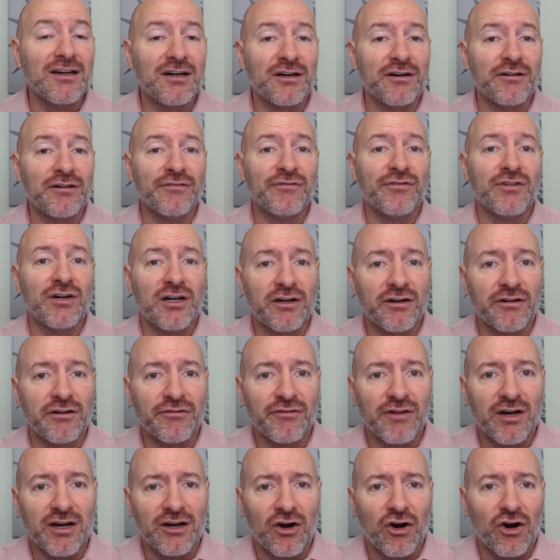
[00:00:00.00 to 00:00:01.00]
of
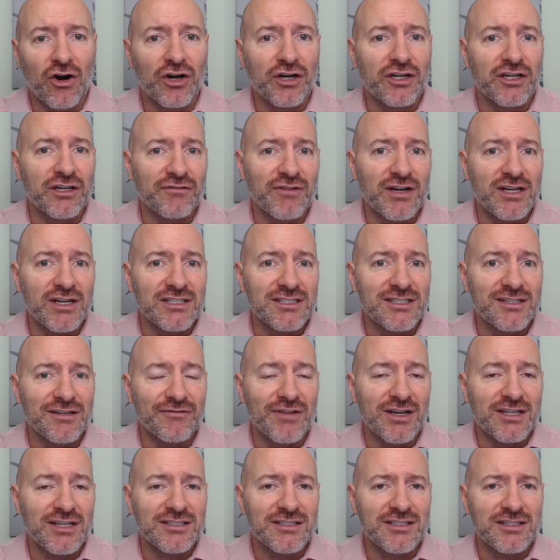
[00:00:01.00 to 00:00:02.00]
of ARK Invest
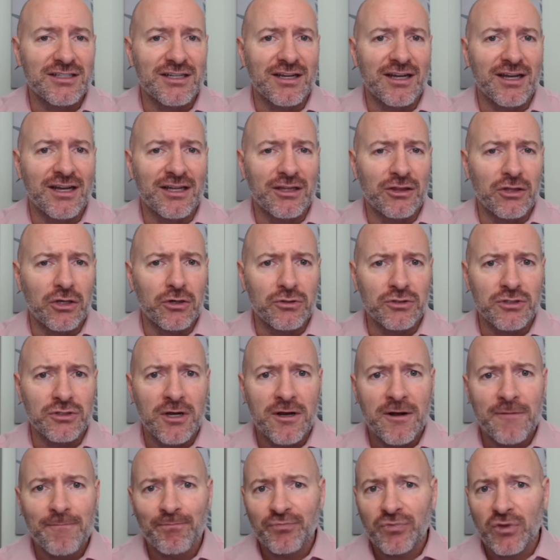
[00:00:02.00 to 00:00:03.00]
investing in those
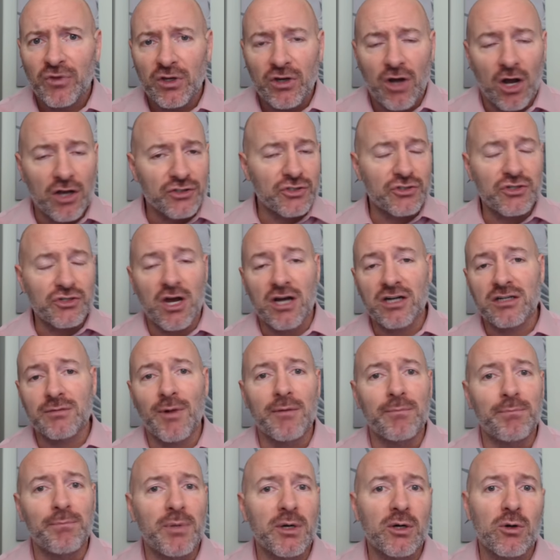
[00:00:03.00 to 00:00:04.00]
also talked
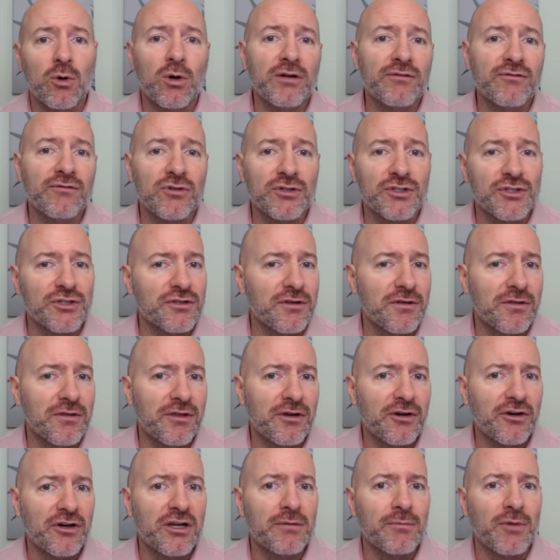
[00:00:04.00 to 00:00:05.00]
about Bitcoin versus
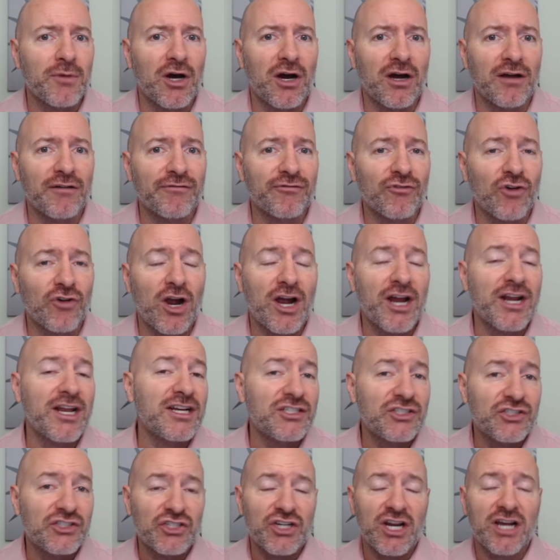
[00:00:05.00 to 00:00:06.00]
Ethereum on Friday.
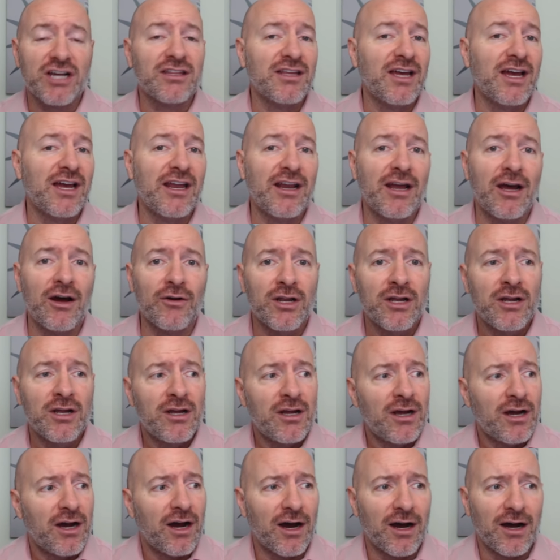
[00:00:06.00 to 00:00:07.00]
Check that out.
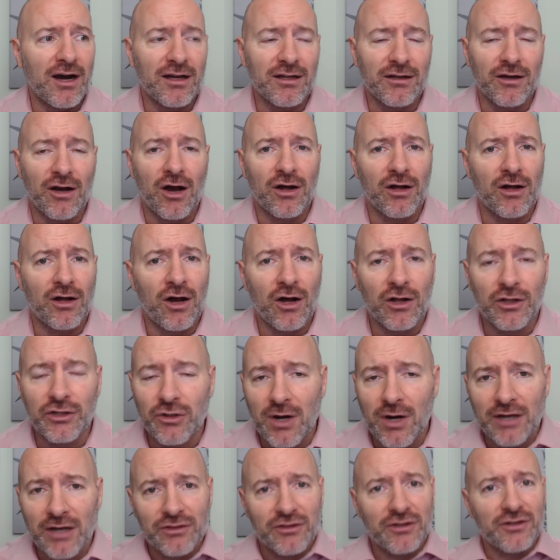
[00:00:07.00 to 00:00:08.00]
Uh, all, all,
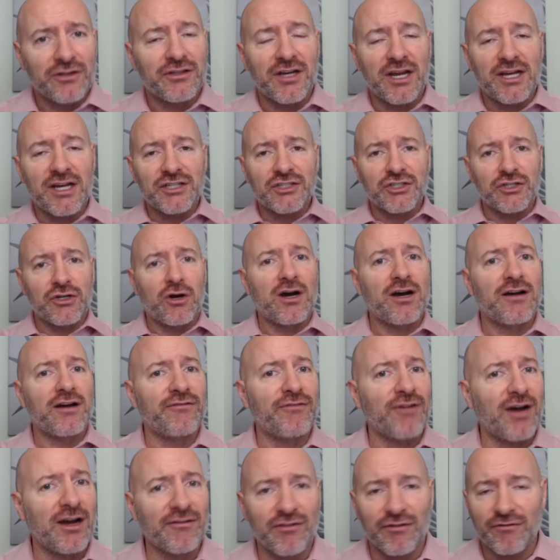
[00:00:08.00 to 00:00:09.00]
you out there in the nation know
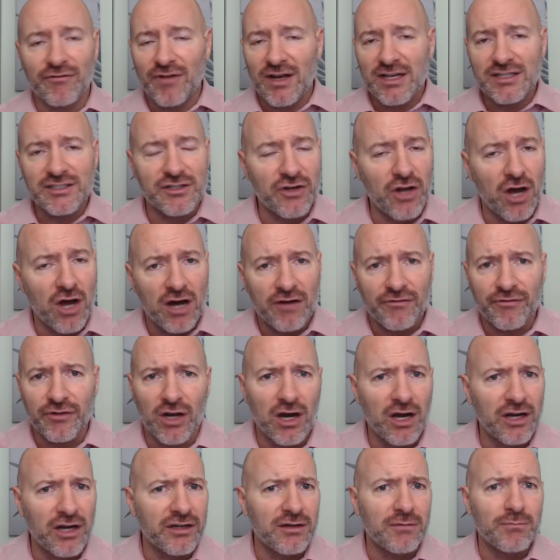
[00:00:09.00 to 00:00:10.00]
I've, I've invested off and
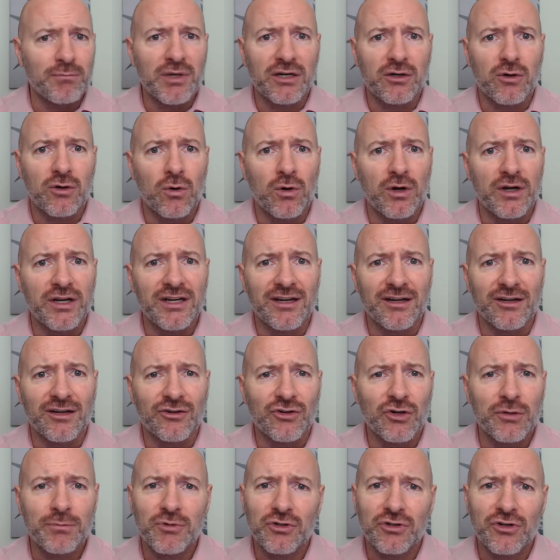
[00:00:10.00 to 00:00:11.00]
on in Bitcoin and
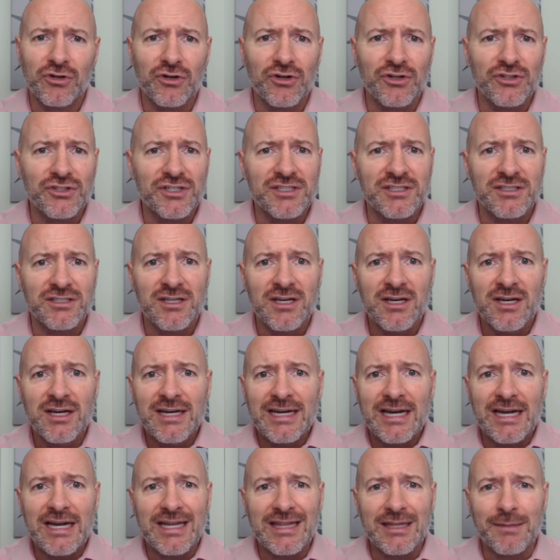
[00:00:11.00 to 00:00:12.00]
cryptocurrencies
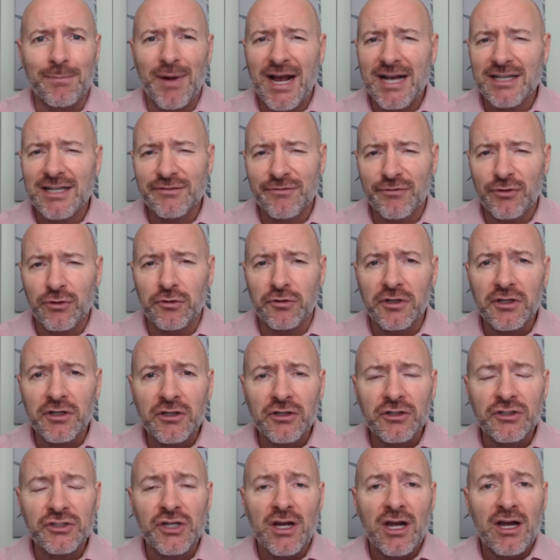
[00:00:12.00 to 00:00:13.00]
in the past few
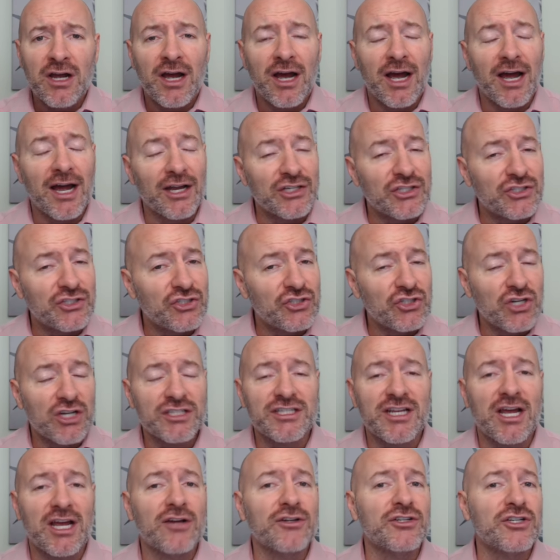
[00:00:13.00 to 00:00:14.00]
years. Uh,
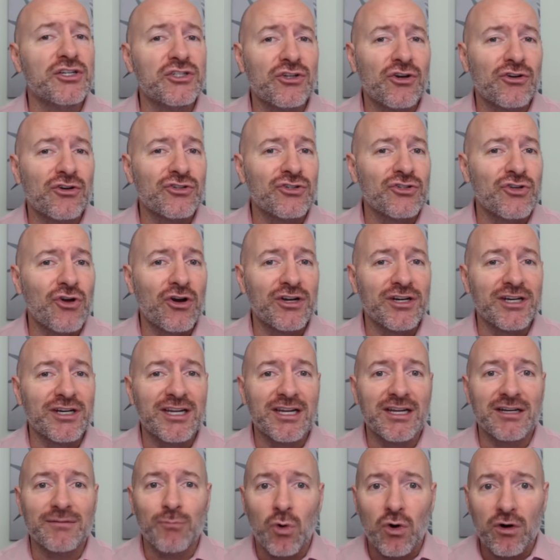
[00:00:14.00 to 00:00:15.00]
just now, just starting to
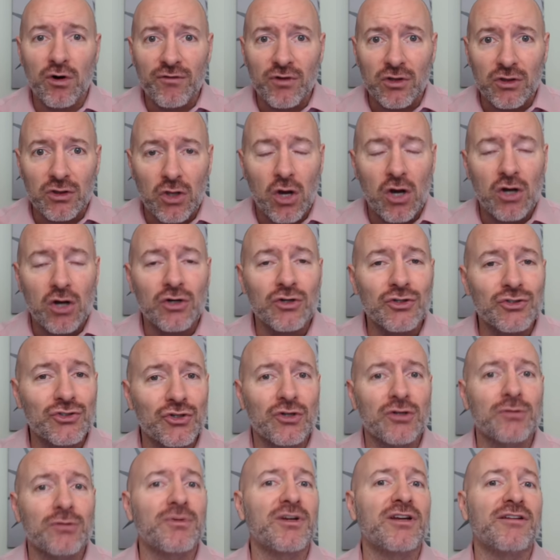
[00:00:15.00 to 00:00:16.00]
get more of a longer
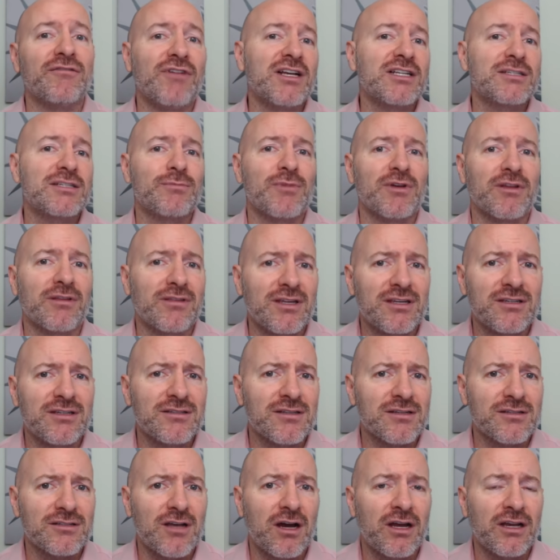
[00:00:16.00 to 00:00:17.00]
term investment
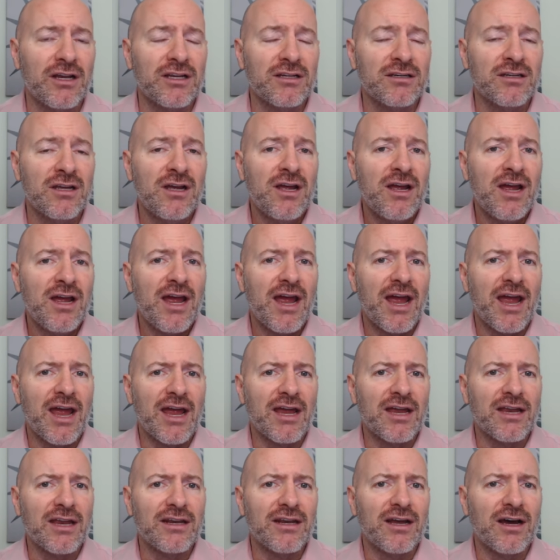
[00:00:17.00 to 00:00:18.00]
thesis on it
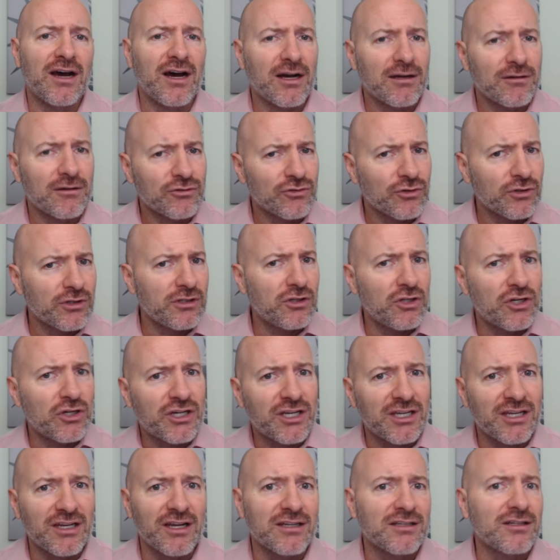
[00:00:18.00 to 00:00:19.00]
and uh, really
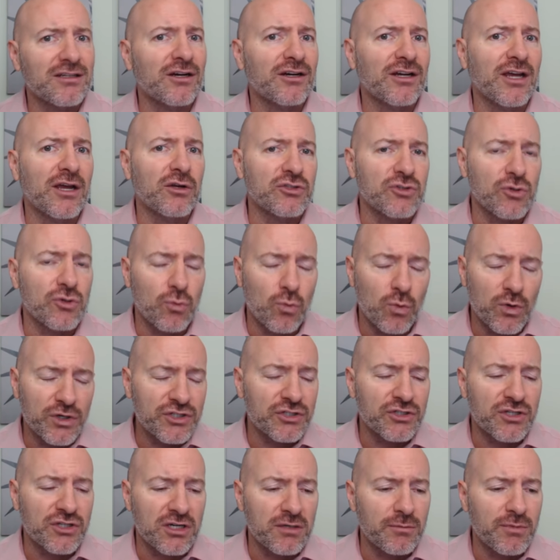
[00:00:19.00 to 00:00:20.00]
looking at okay, so which
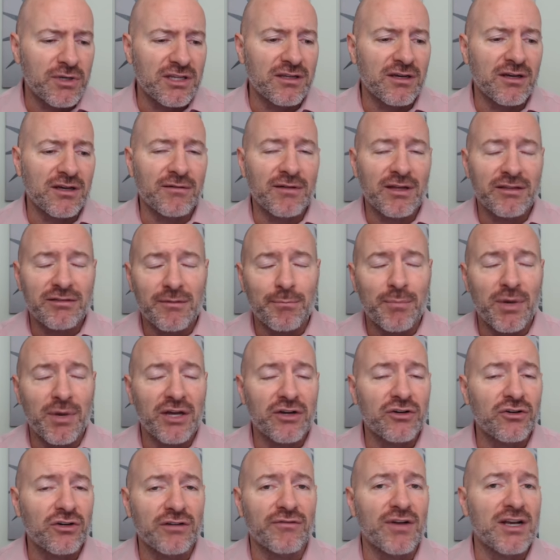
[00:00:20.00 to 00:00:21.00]
is going to be the, the
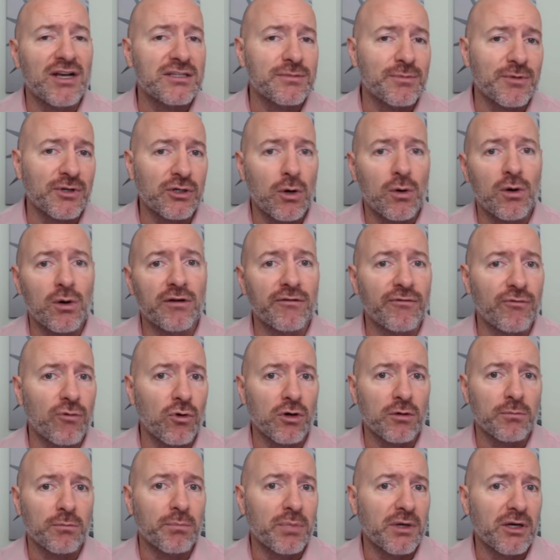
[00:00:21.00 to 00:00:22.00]
better investment going
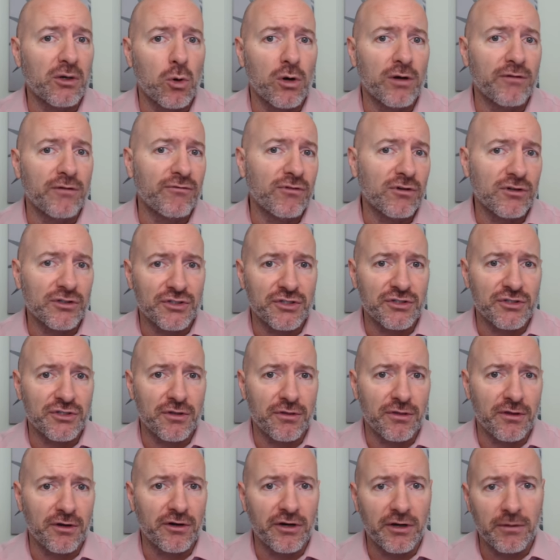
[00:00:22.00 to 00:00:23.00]
forward, Bitcoin versus
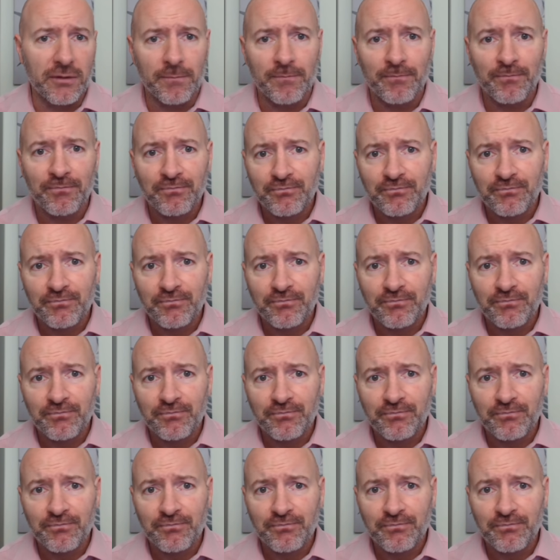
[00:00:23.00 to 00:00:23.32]
Ethereum.